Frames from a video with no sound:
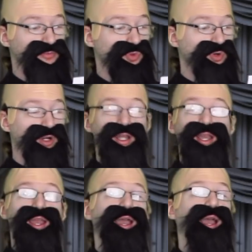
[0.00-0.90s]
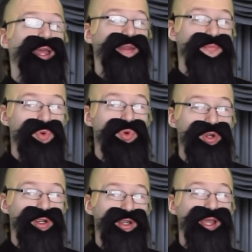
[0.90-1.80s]
more and
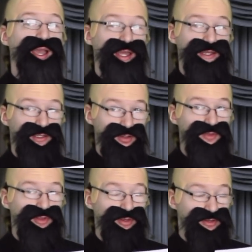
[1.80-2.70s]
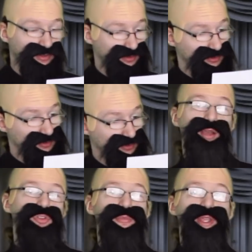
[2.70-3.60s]
love it.
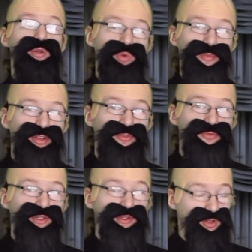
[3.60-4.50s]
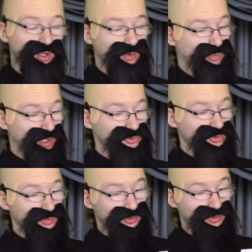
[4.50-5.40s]
How to make women feel what you would